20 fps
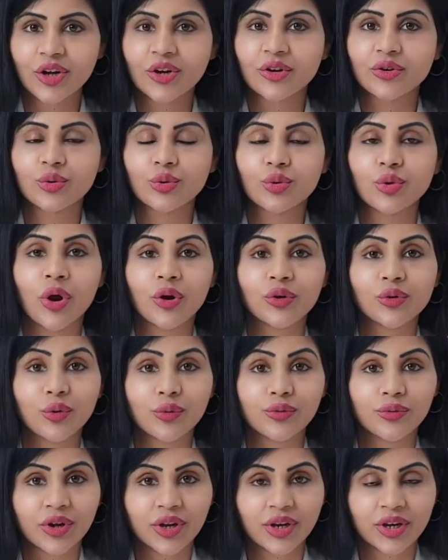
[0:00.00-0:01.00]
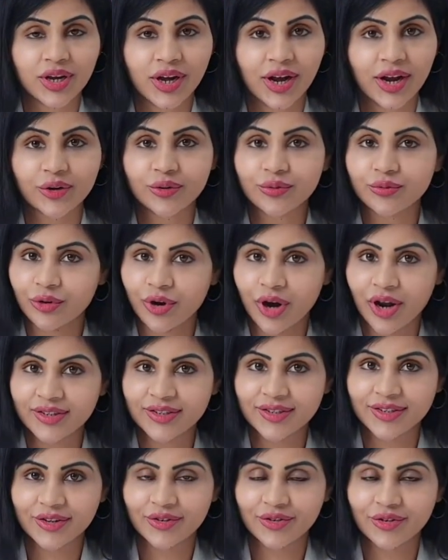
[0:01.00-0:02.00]
Do not go for any kind of
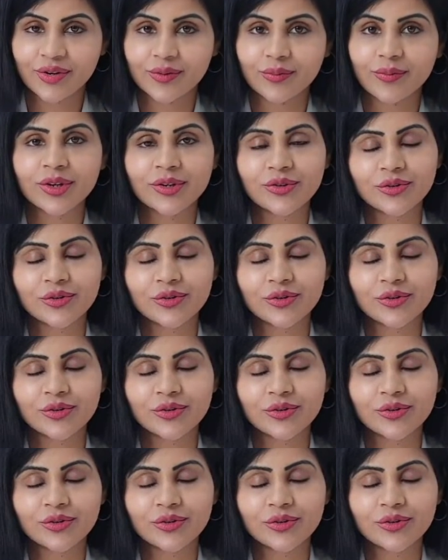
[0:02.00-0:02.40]
drastic treatments.